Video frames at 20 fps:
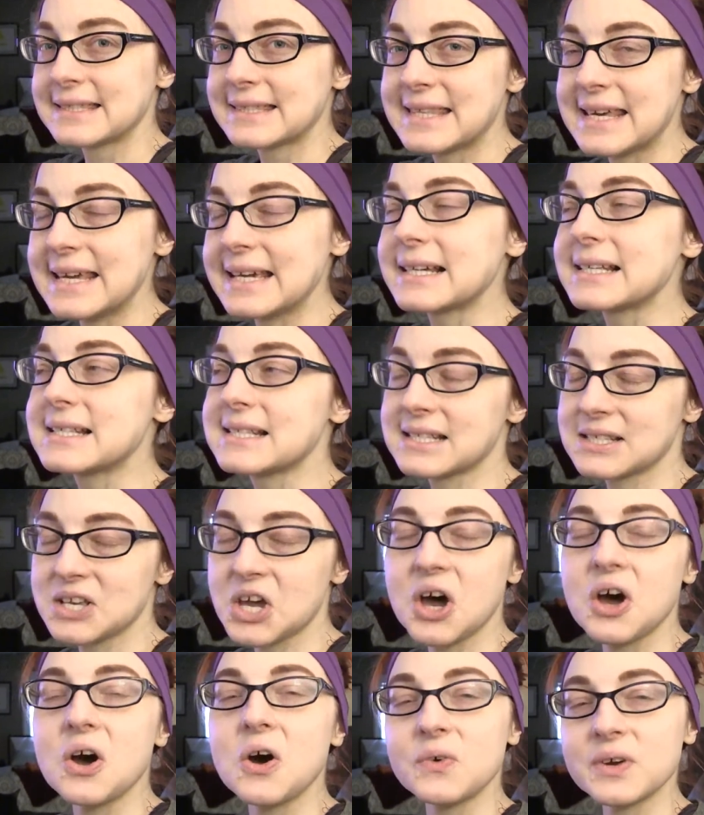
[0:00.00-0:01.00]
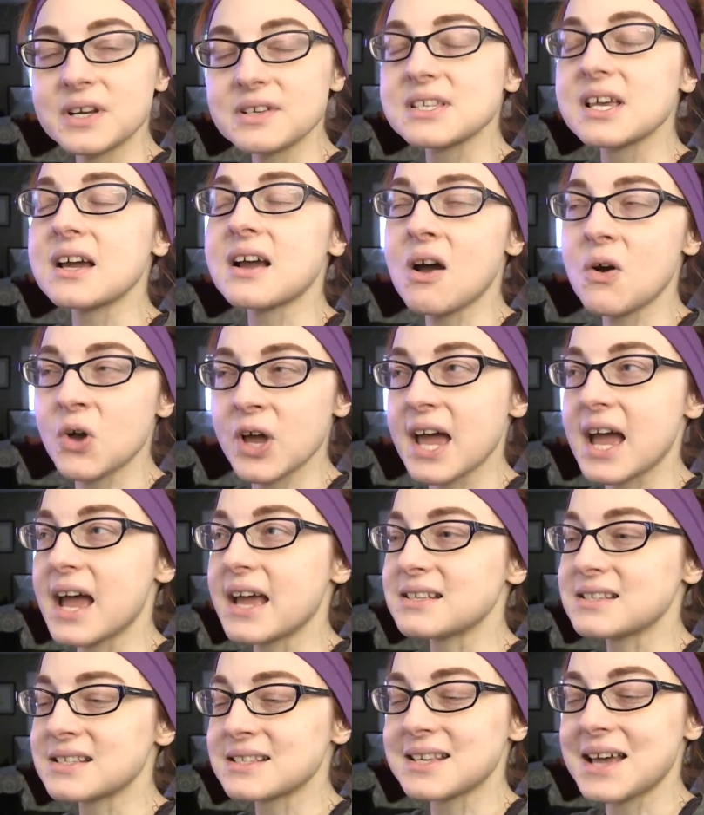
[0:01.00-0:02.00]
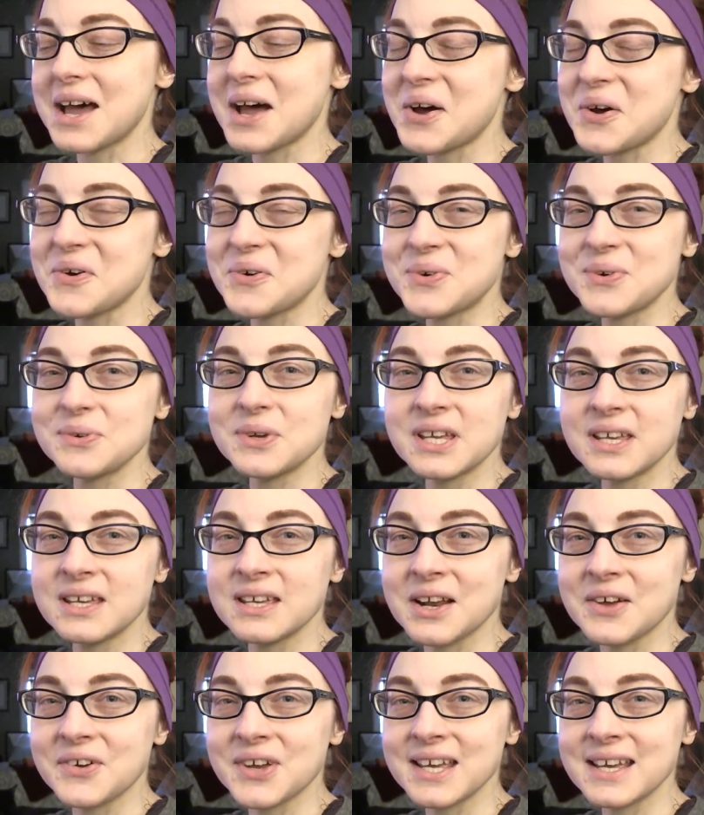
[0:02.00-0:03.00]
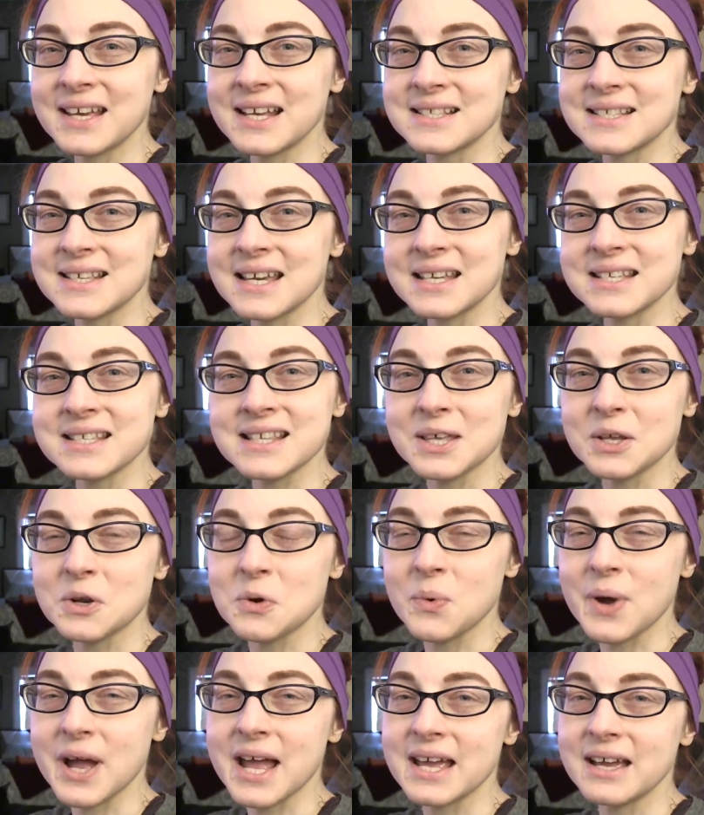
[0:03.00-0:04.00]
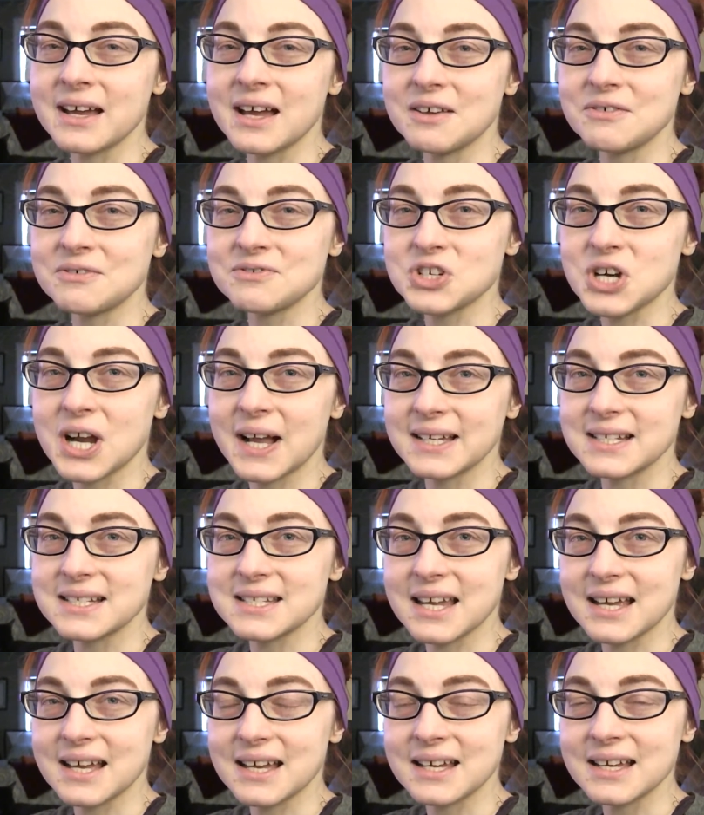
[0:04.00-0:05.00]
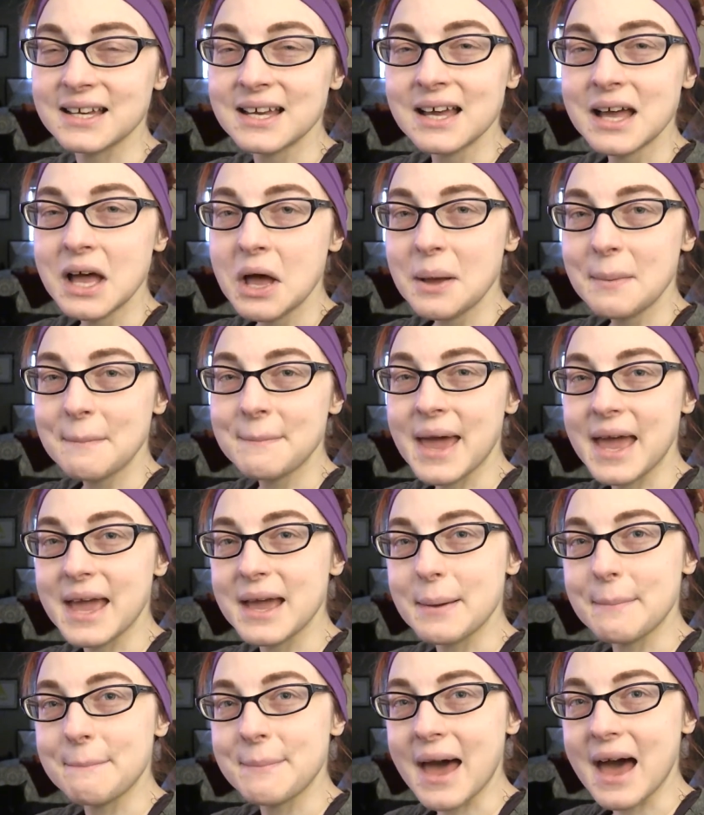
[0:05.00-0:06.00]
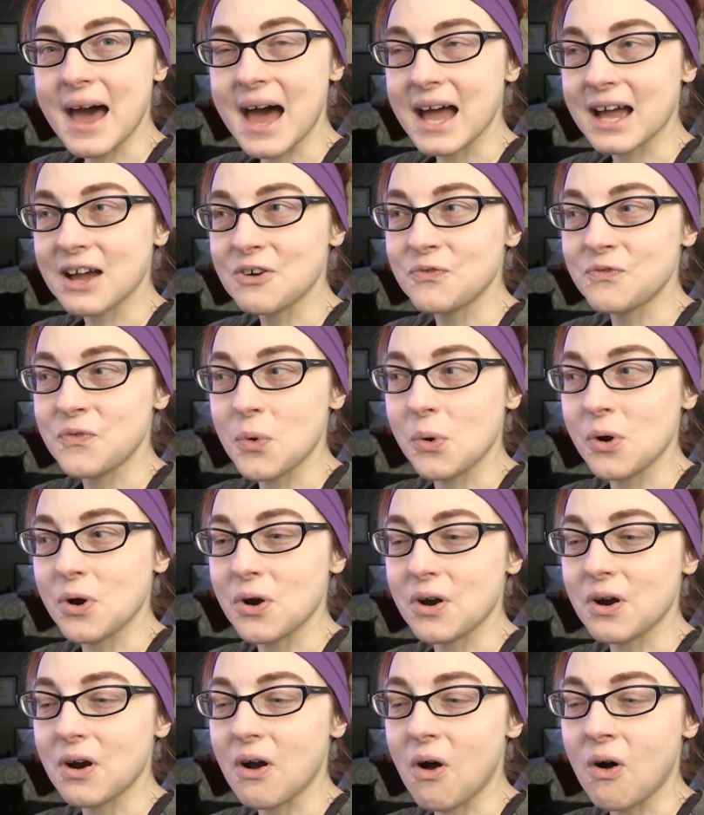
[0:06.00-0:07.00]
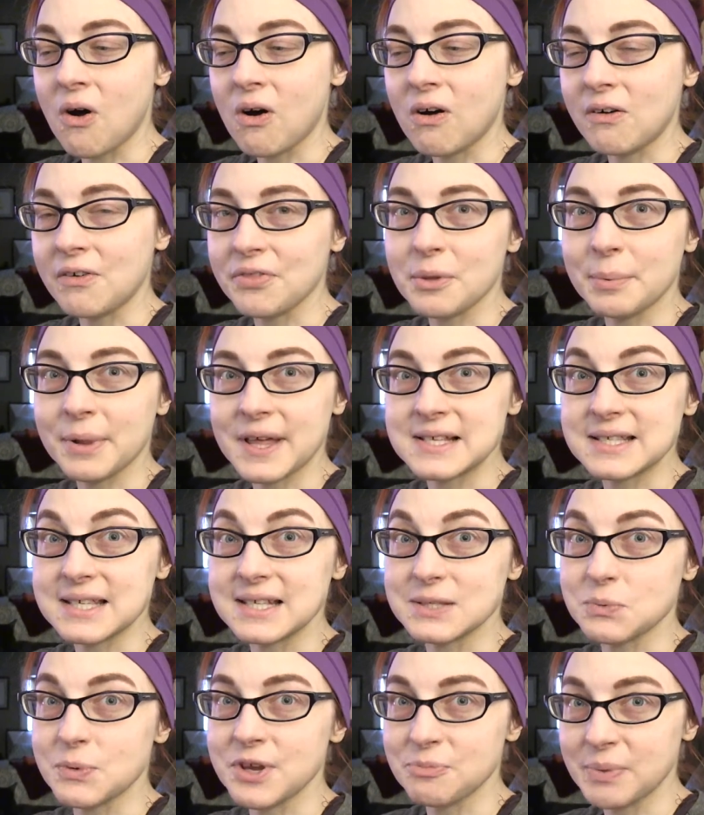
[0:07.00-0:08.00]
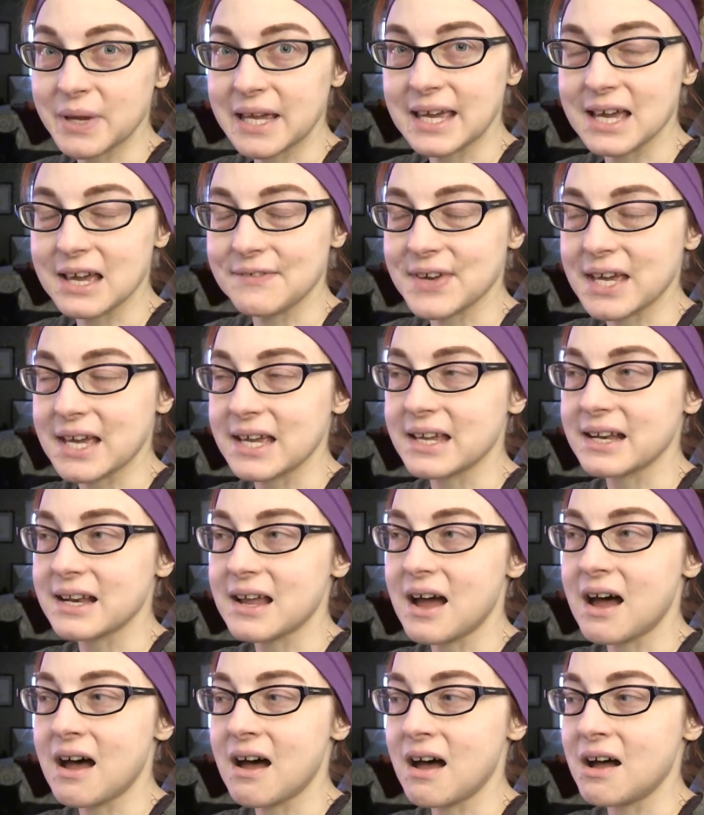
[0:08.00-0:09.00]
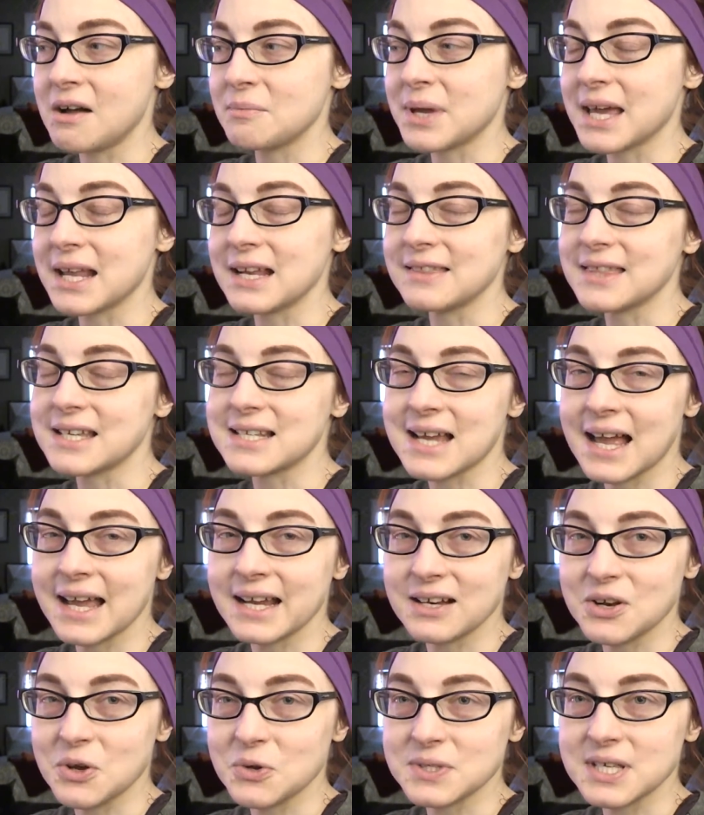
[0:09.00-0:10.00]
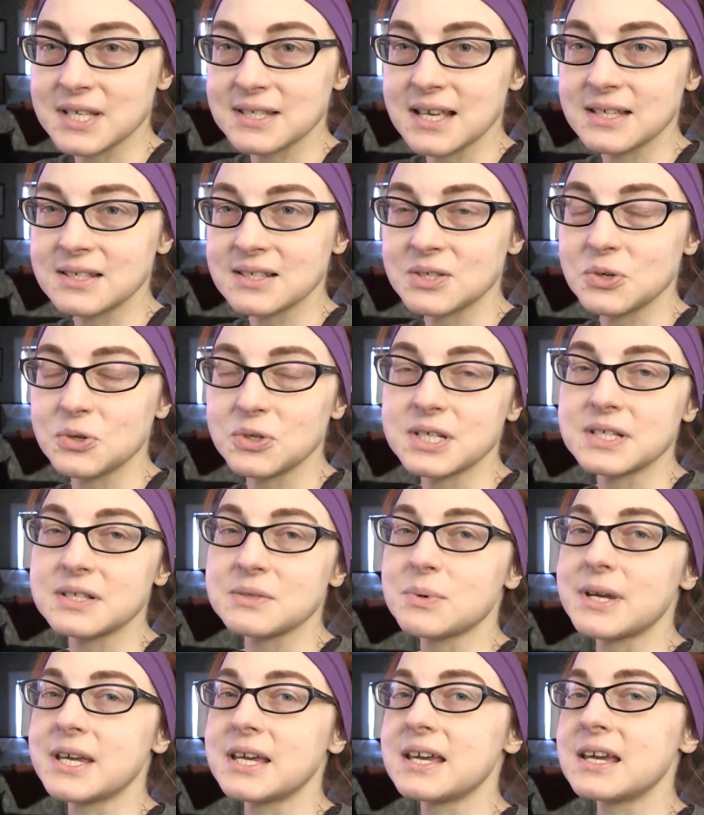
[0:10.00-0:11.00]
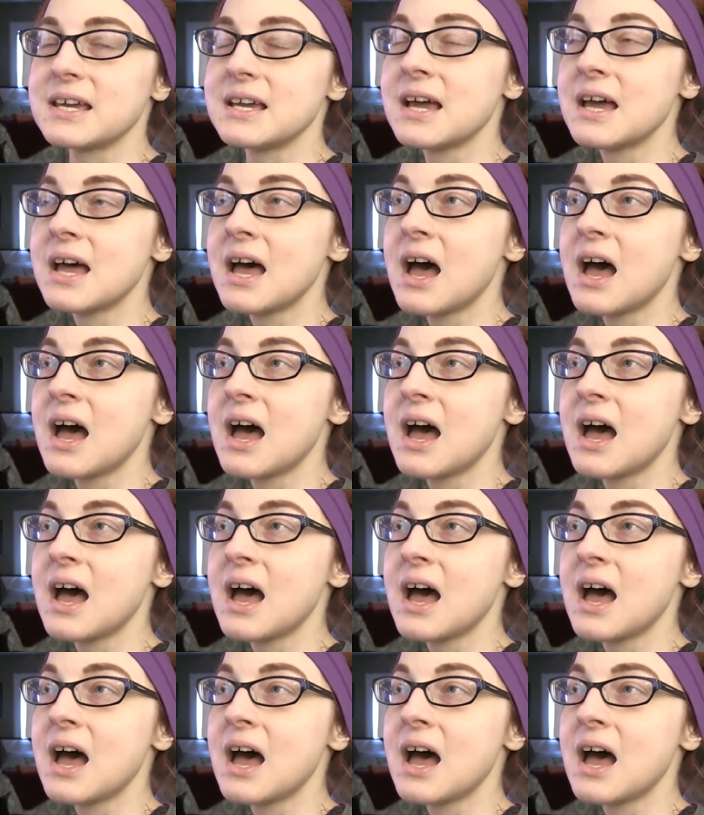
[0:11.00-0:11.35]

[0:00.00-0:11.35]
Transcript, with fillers: think so. And he's like, okay. So, you know, it's his little way of trying to pay it back for all the blessings we've been given, um, getting the diagnosis as soon as we